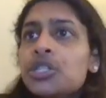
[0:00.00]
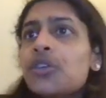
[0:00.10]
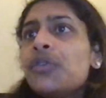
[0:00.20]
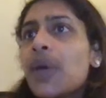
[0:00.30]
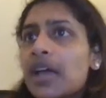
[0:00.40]
So
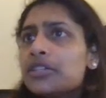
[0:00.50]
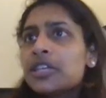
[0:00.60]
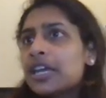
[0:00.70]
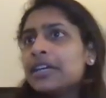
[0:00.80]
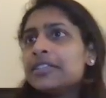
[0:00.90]
if you ask
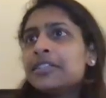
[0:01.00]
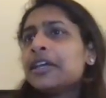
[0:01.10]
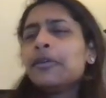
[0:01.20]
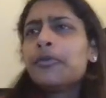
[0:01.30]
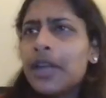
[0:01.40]
kids,
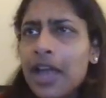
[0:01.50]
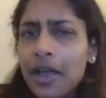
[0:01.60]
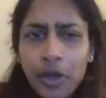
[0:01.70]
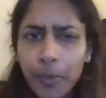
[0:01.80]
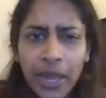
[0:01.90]
rate
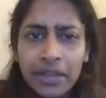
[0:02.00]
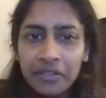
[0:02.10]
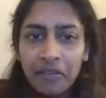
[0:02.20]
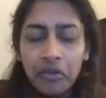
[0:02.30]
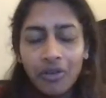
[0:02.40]
your pain
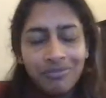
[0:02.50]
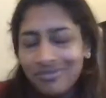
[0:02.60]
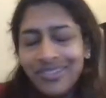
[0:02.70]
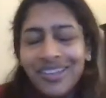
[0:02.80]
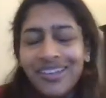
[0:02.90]
level,
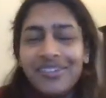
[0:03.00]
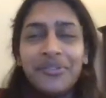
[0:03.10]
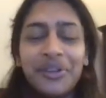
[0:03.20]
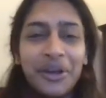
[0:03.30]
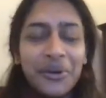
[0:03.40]
I
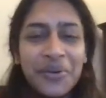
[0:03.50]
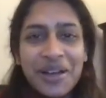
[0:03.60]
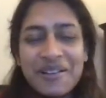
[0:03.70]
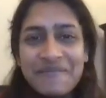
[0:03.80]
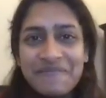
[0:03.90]
don't know,
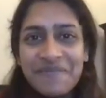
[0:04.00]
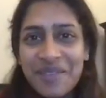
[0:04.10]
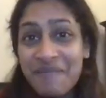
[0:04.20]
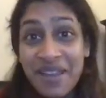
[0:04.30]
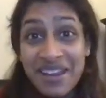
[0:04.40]

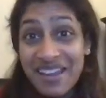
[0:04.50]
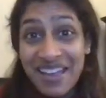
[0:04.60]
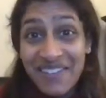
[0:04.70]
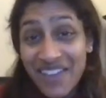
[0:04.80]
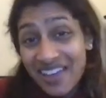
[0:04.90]
they might not
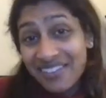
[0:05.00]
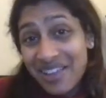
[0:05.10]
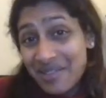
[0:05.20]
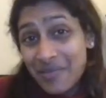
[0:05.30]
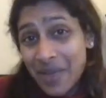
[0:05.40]
have had a
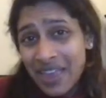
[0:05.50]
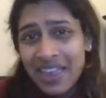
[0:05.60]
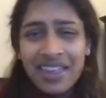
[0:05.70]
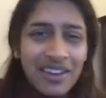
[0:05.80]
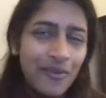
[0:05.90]
lot of
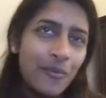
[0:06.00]
pain